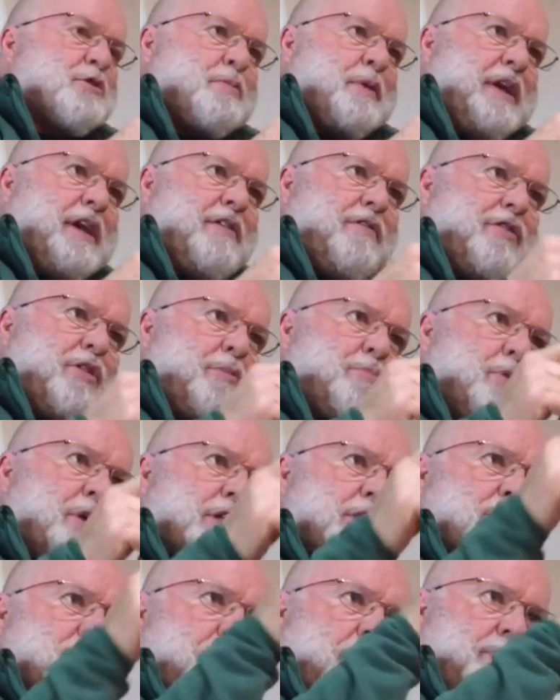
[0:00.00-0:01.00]
to speak. The
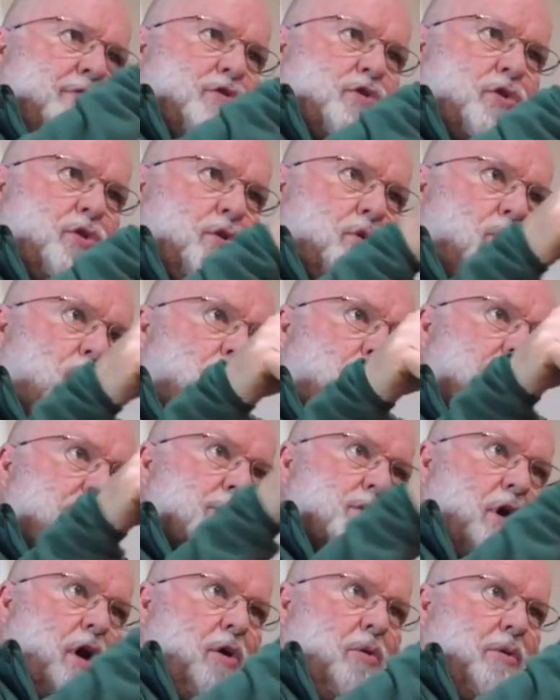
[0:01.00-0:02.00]
principle of two
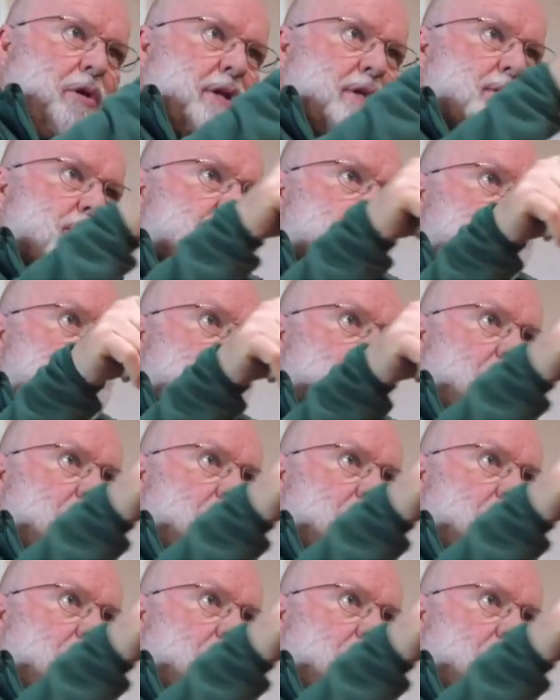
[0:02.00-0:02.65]
is always